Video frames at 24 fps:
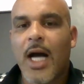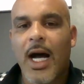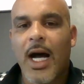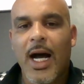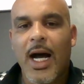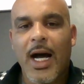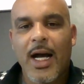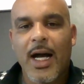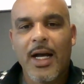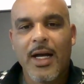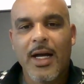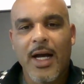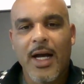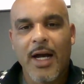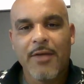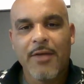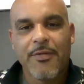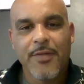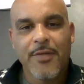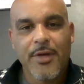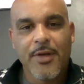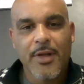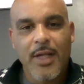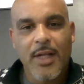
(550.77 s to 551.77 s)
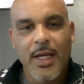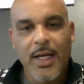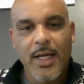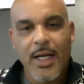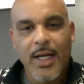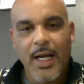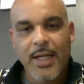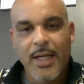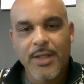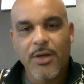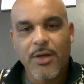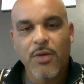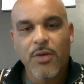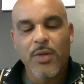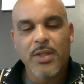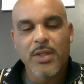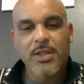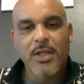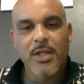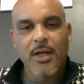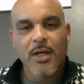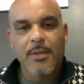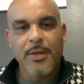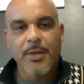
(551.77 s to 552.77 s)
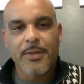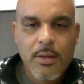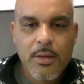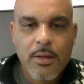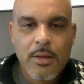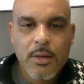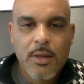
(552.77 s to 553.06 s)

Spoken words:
I feel like I know what's coming.